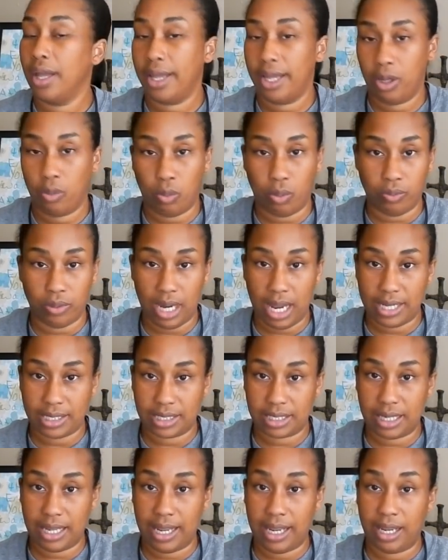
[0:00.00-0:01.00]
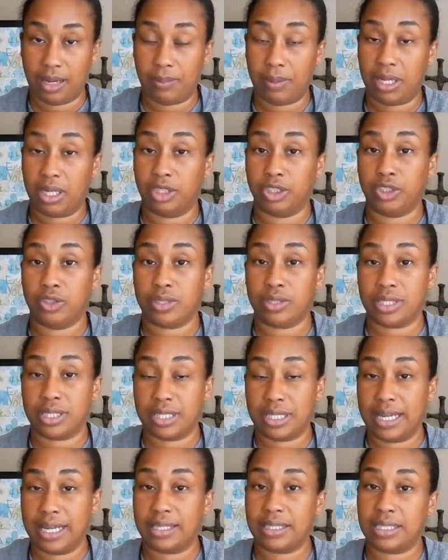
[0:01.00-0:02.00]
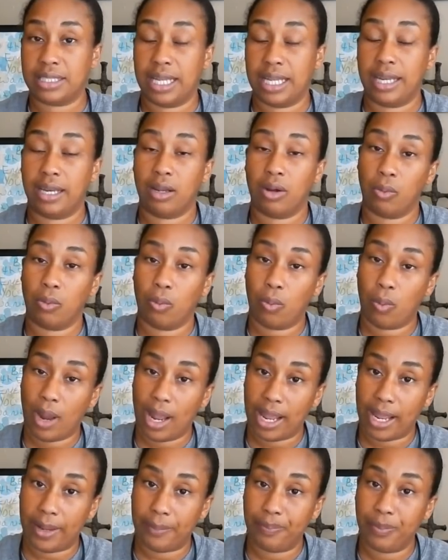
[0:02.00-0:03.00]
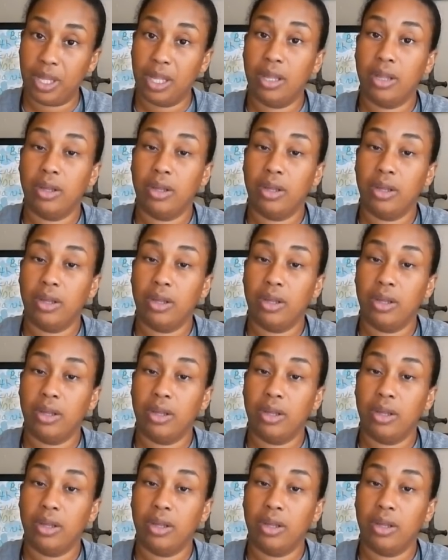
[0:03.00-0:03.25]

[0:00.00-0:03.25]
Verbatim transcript: it will not scan because you're 6 cents away